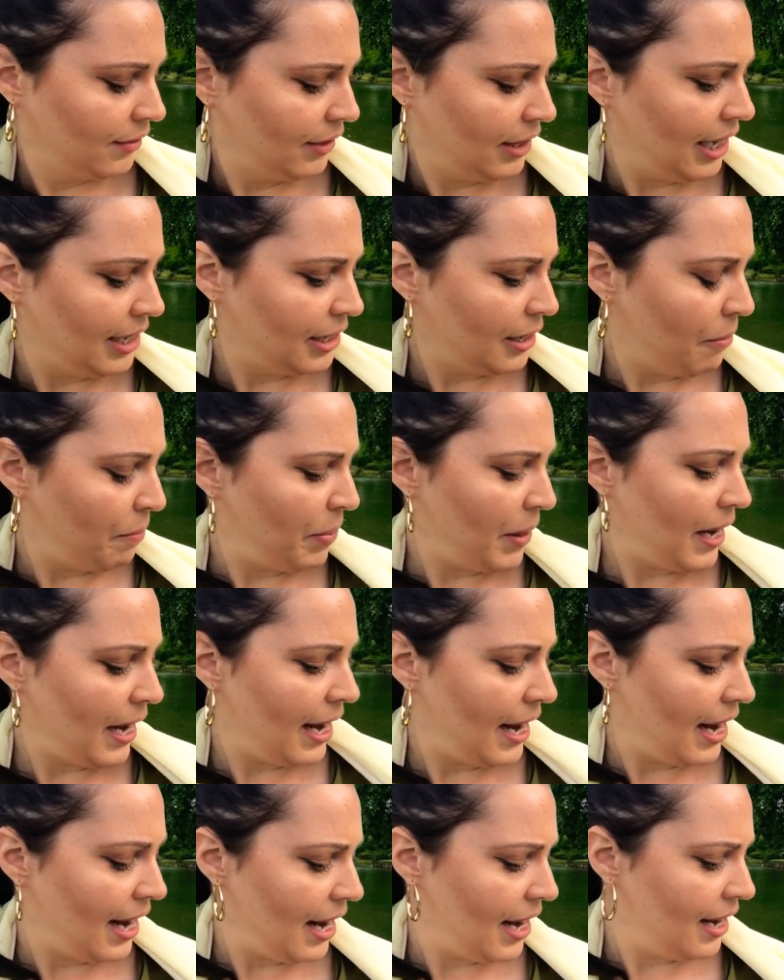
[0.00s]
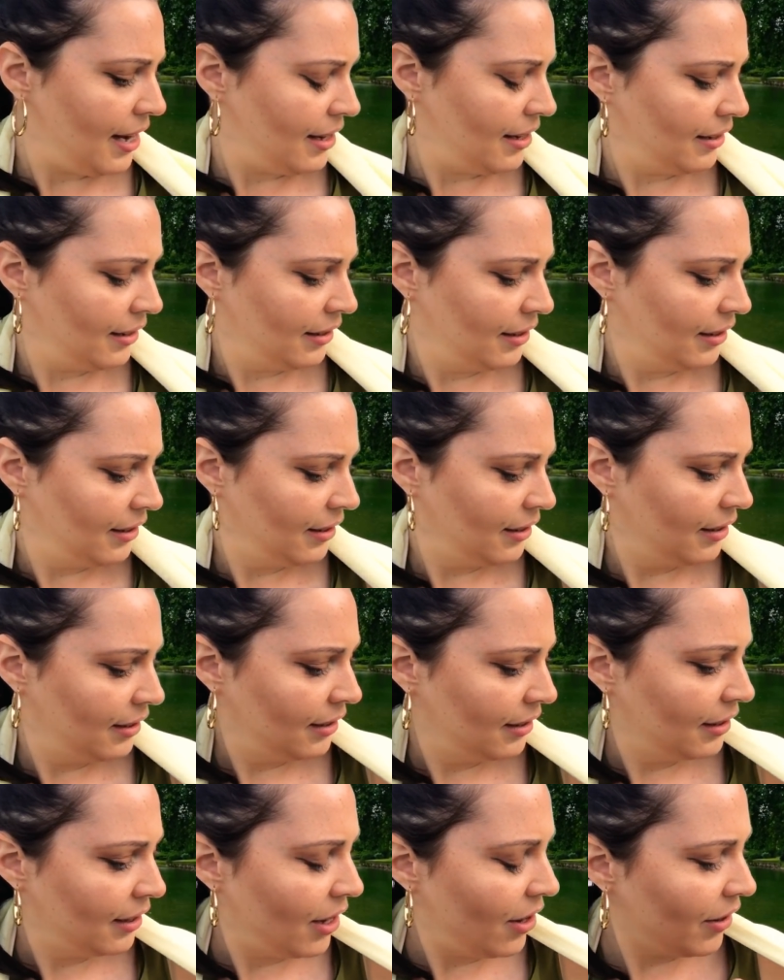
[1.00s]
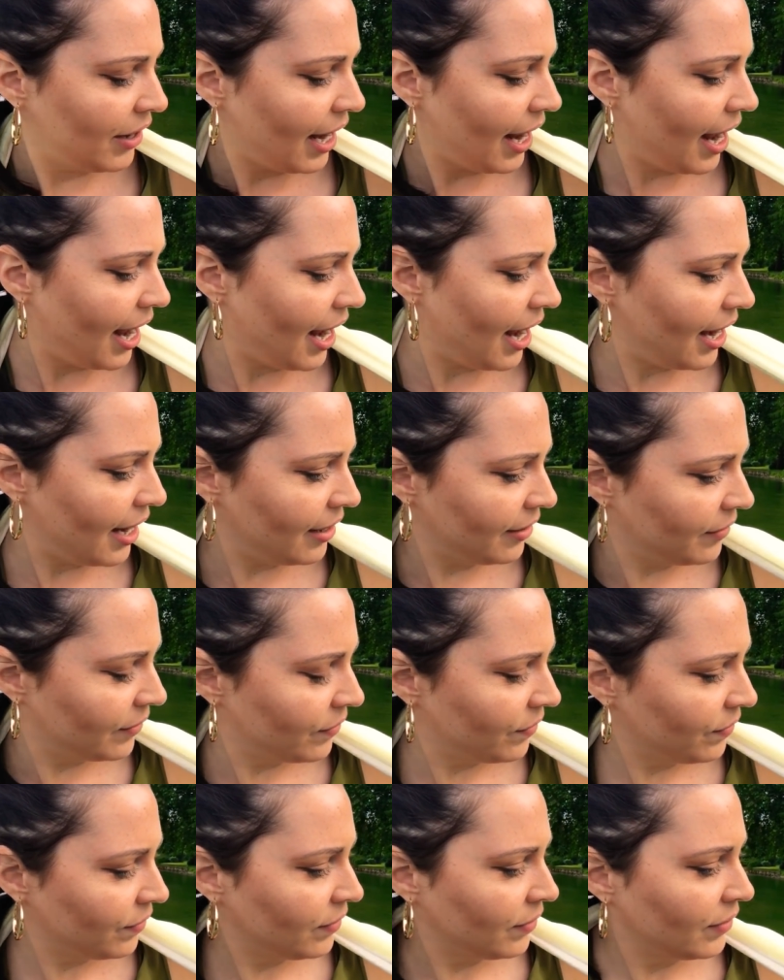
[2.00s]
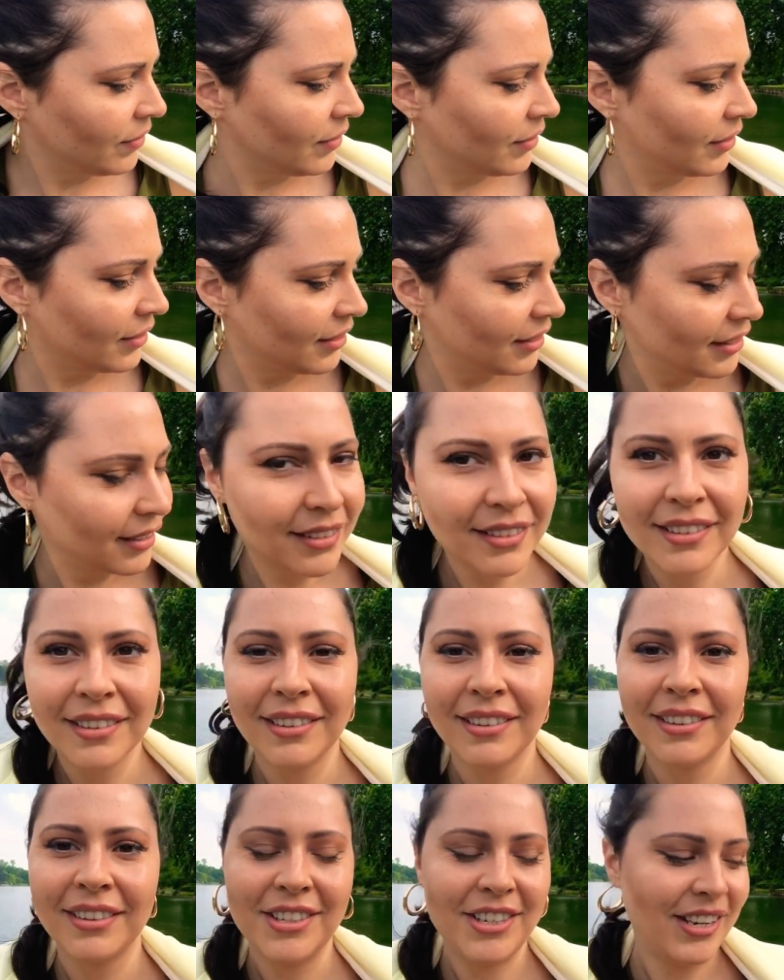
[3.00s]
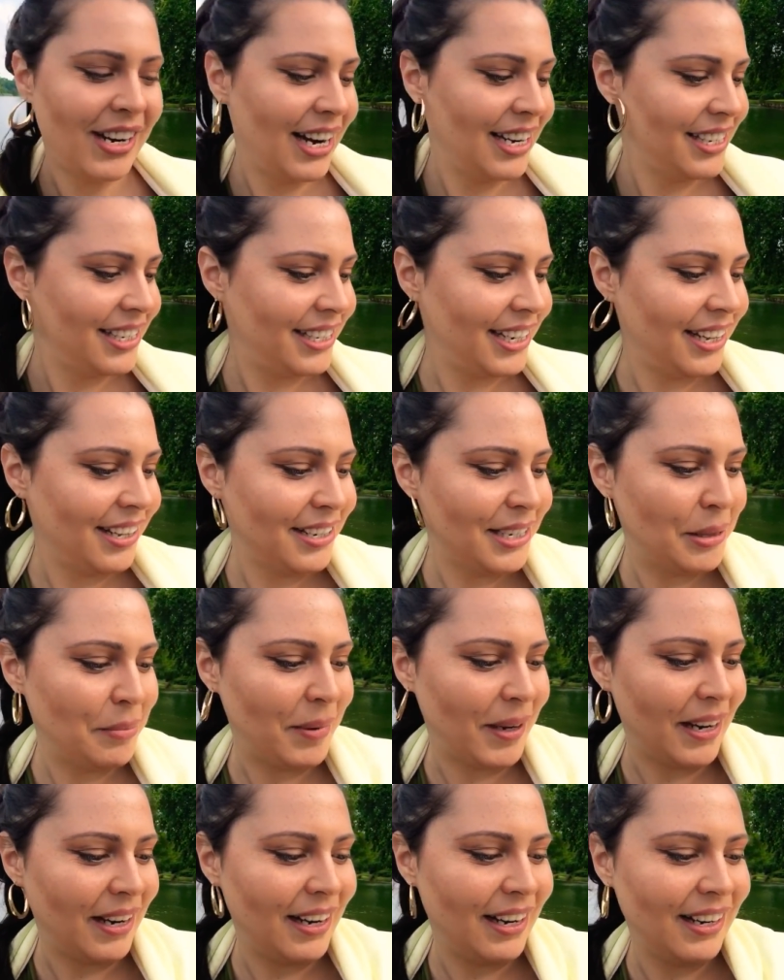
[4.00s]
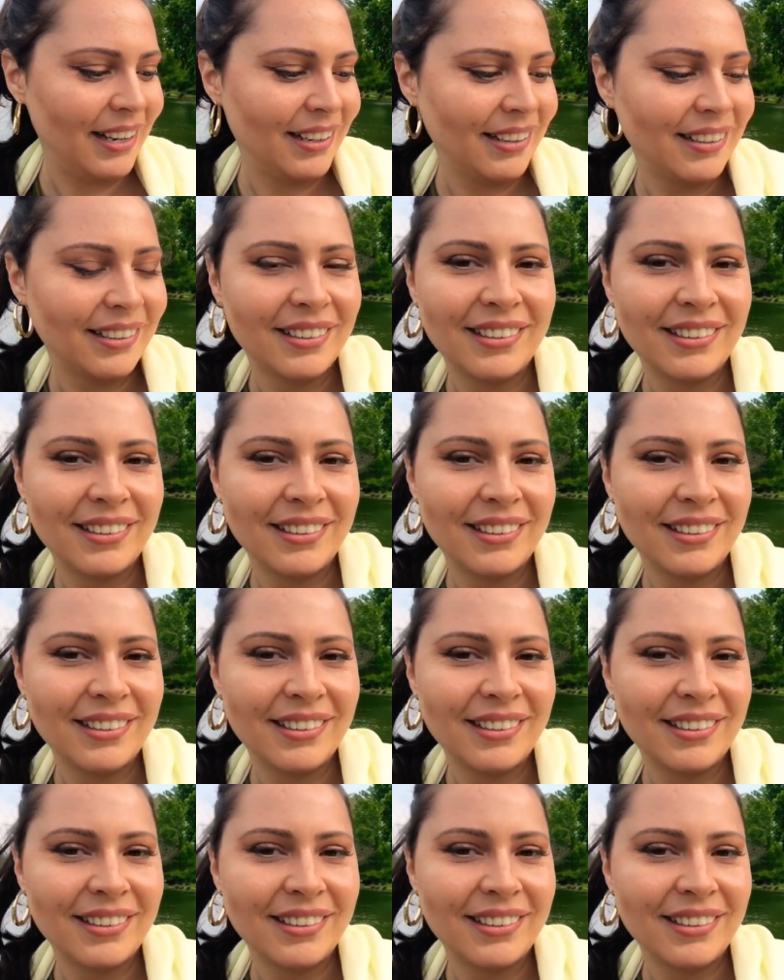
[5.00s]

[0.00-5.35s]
It's a bee! Okay. Do you guys see this bee?